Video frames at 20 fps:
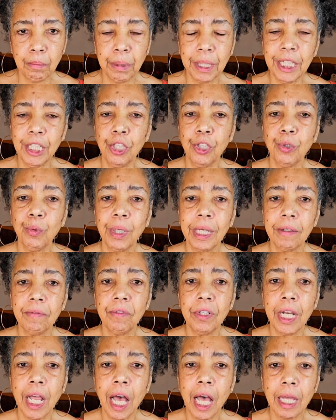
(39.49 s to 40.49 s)
But you
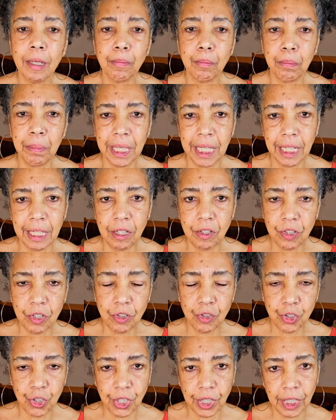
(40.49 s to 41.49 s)
have not been
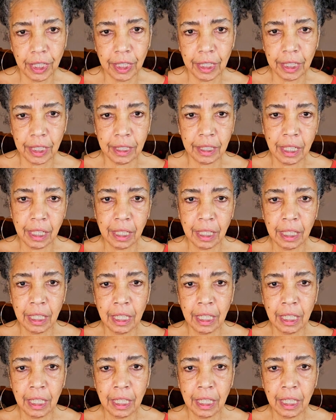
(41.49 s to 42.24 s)
deterred.